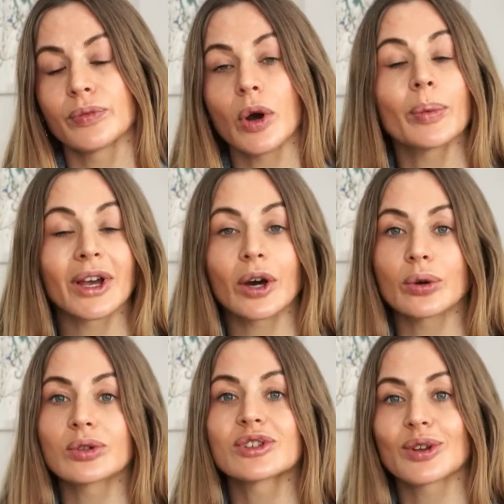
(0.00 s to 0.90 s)
Omega
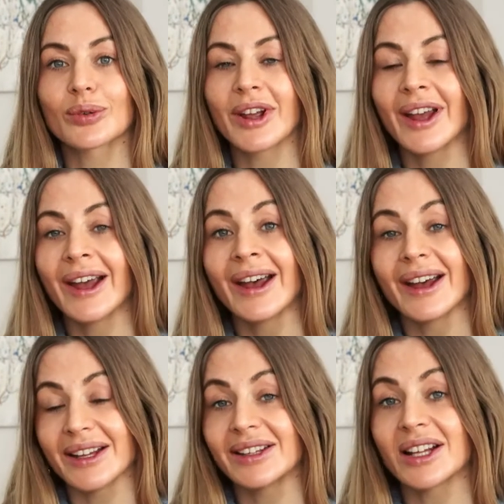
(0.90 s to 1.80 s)
oils, sorry.
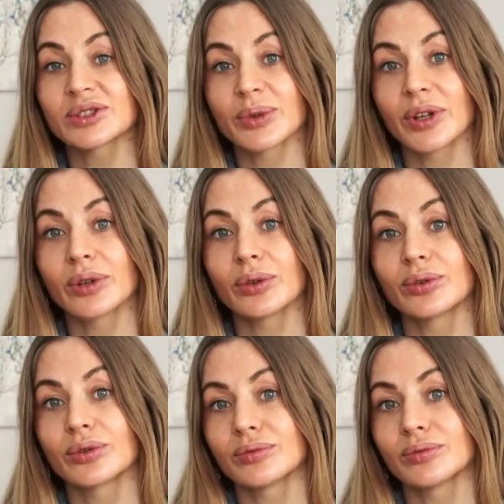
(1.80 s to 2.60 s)
That's quite good